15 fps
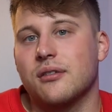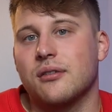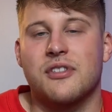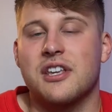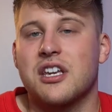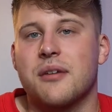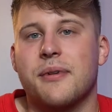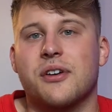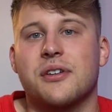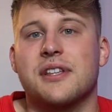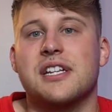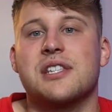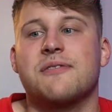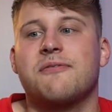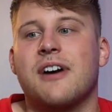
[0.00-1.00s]
Think about it,
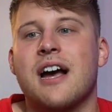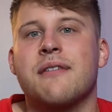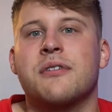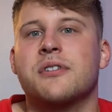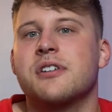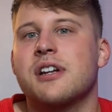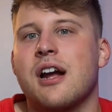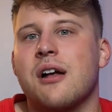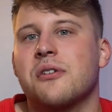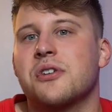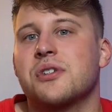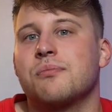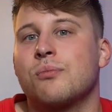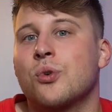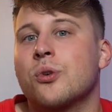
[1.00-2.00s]
that's
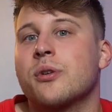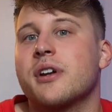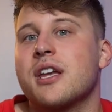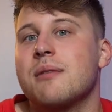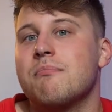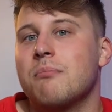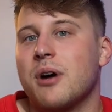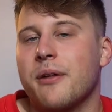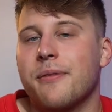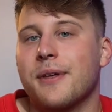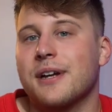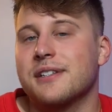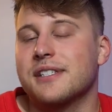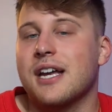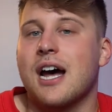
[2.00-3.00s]
$500 more a month
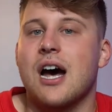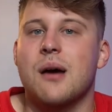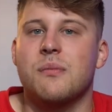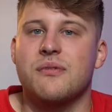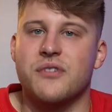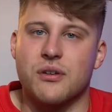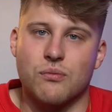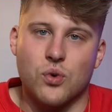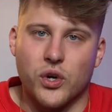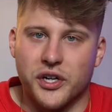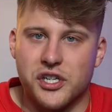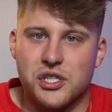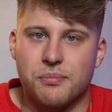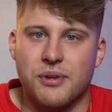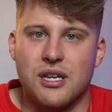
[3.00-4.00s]
on top of your
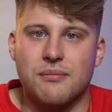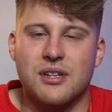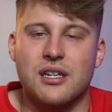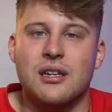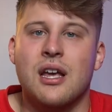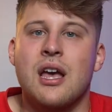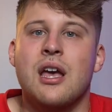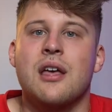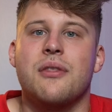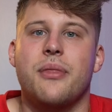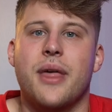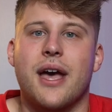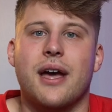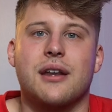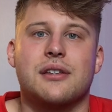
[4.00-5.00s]
mortgage payment
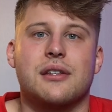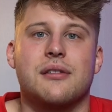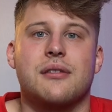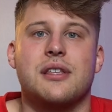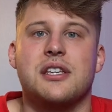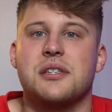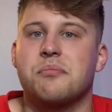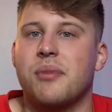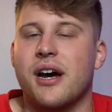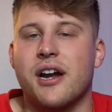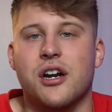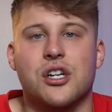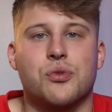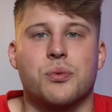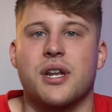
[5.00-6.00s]
that these
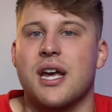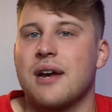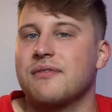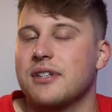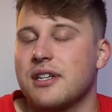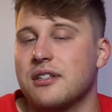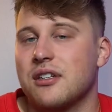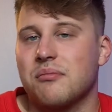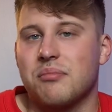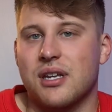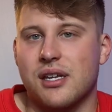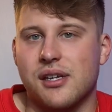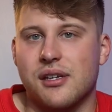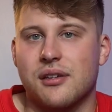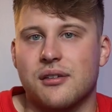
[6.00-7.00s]
buyers would have to end up
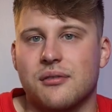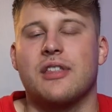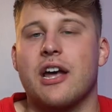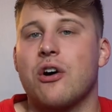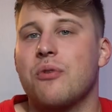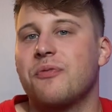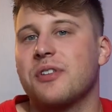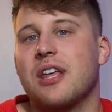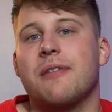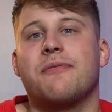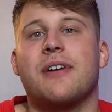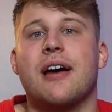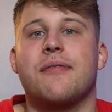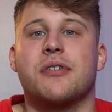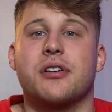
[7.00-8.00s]
paying. Now, hopefully that
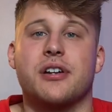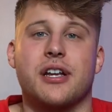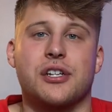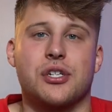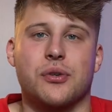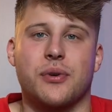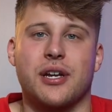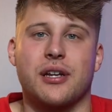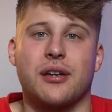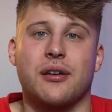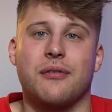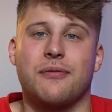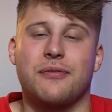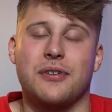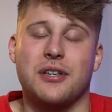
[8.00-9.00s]
$500 HOA
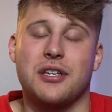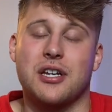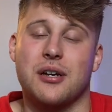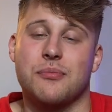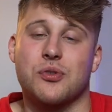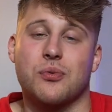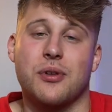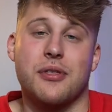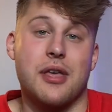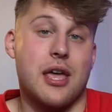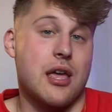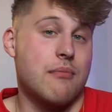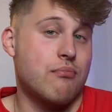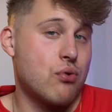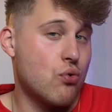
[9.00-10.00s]
fee comes with
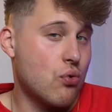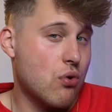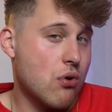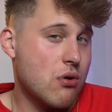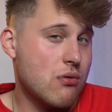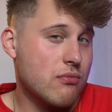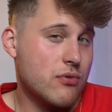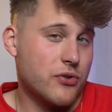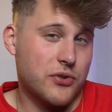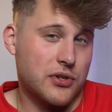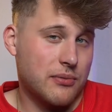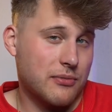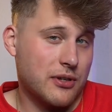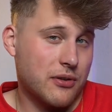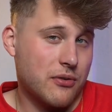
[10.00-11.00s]
a pool or
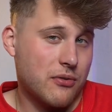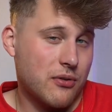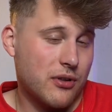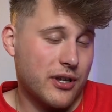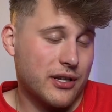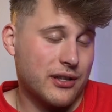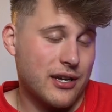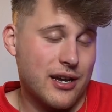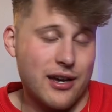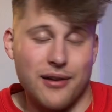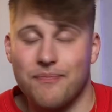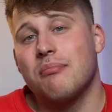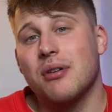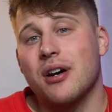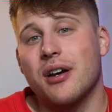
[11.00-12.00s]
something cool like that,
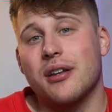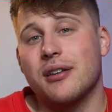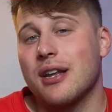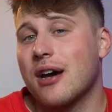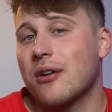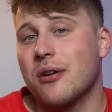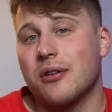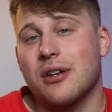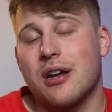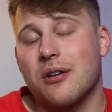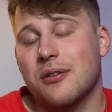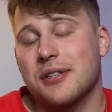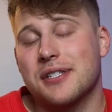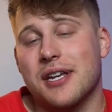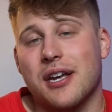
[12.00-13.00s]
but not all
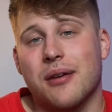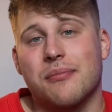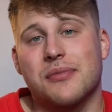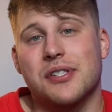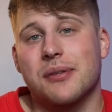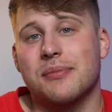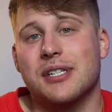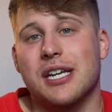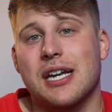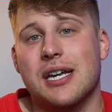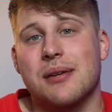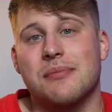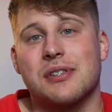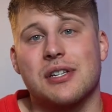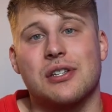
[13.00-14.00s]
the time.
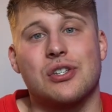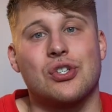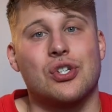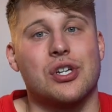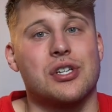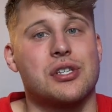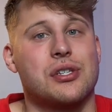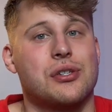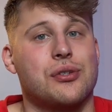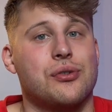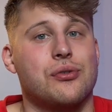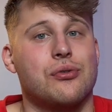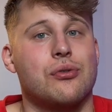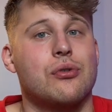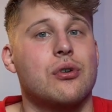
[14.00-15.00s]
Sometimes it's just
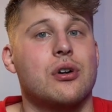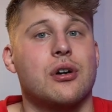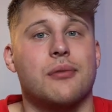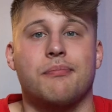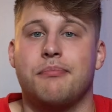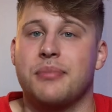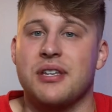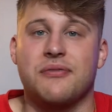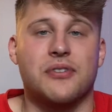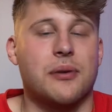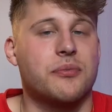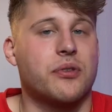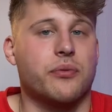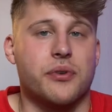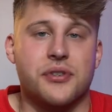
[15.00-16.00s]
to beef
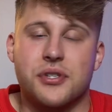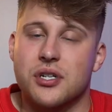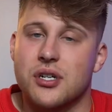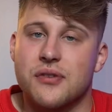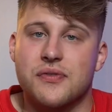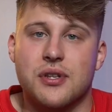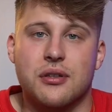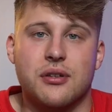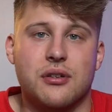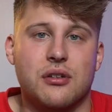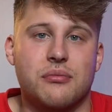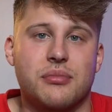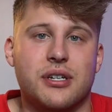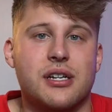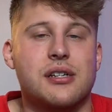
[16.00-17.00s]
up the reserves a little
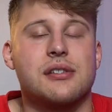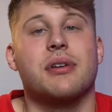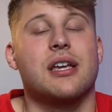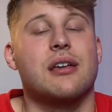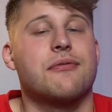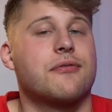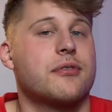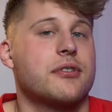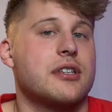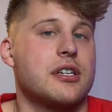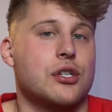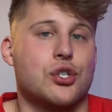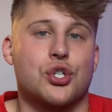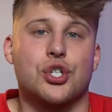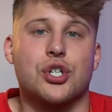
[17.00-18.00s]
bit, pay for the
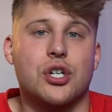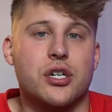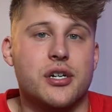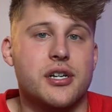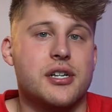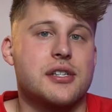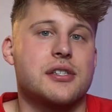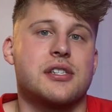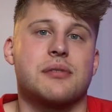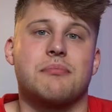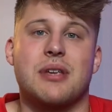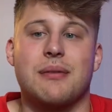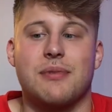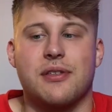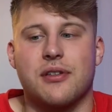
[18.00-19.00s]
insurance.
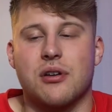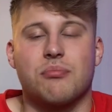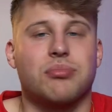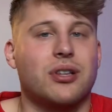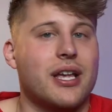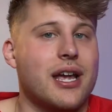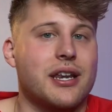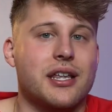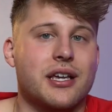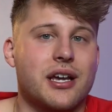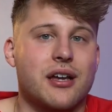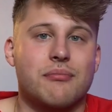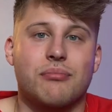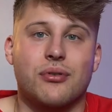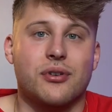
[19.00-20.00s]
Maybe they're planning
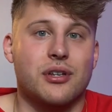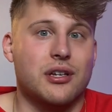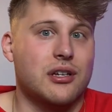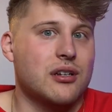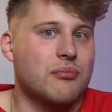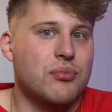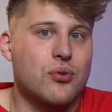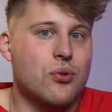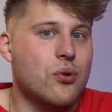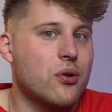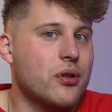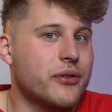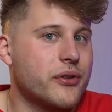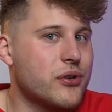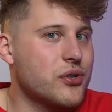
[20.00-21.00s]
on putting in a pool
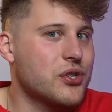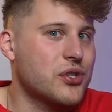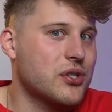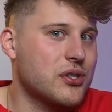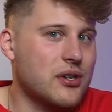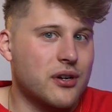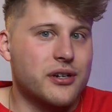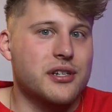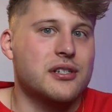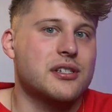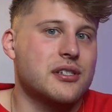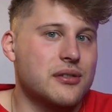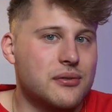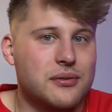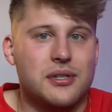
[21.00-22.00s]
and they're just starting
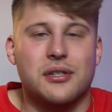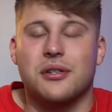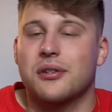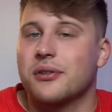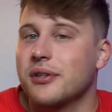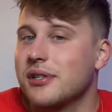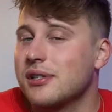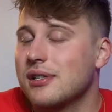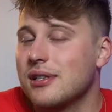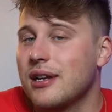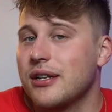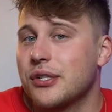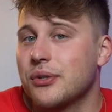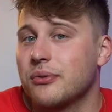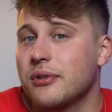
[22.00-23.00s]
to increase
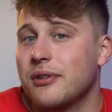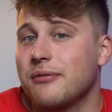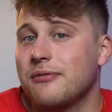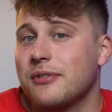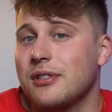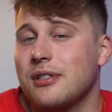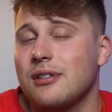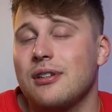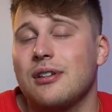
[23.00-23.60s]
the HOA fee.